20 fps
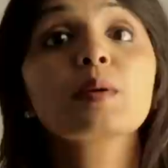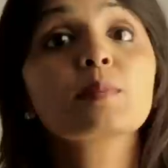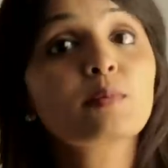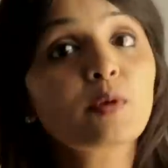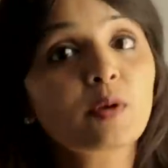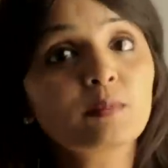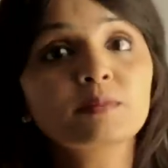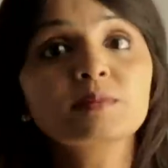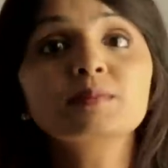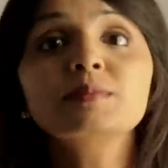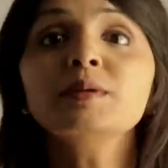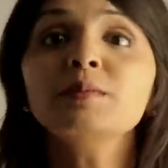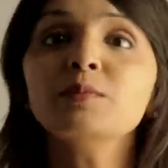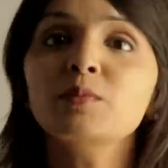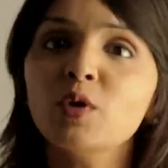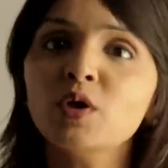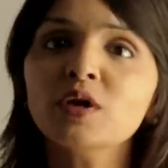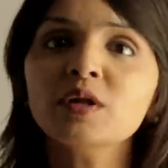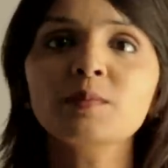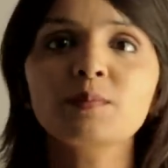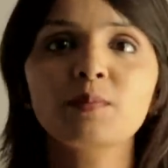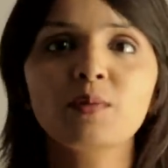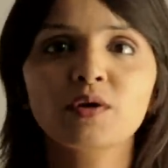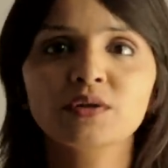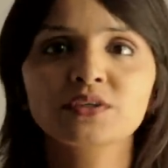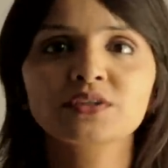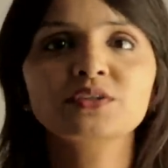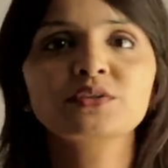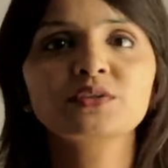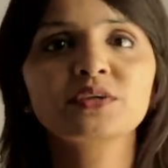Probably more
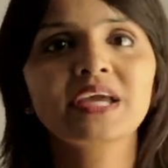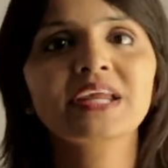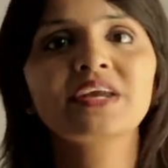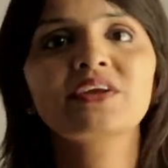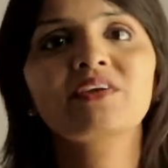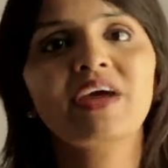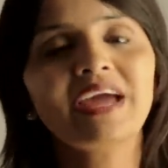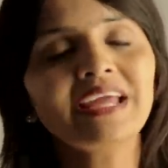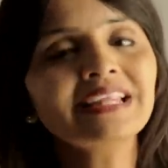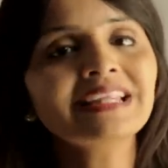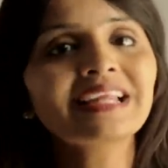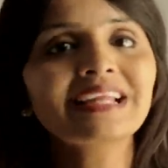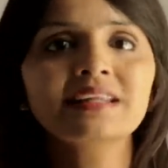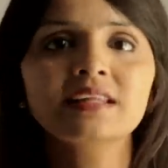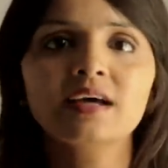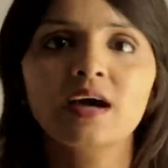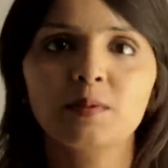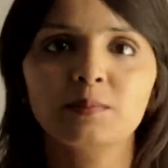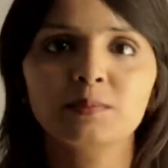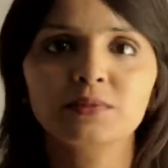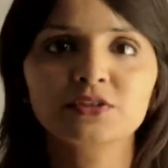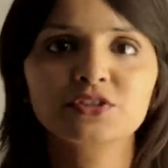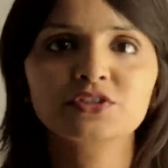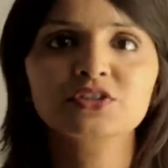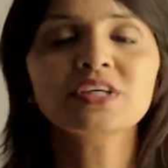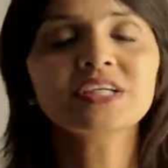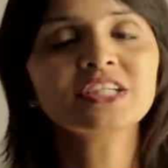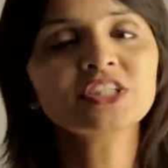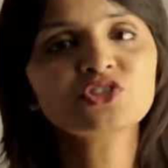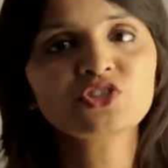important to get right than the aperture
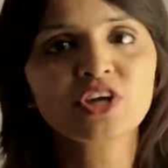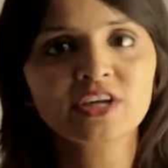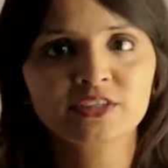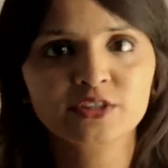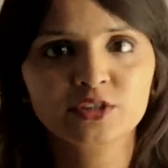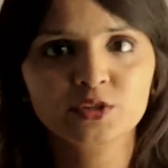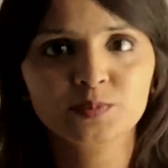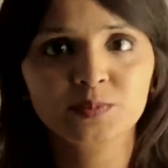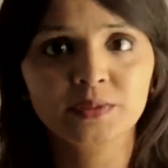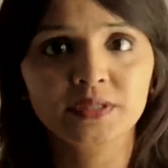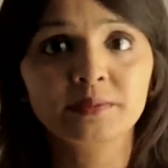is shutter speed.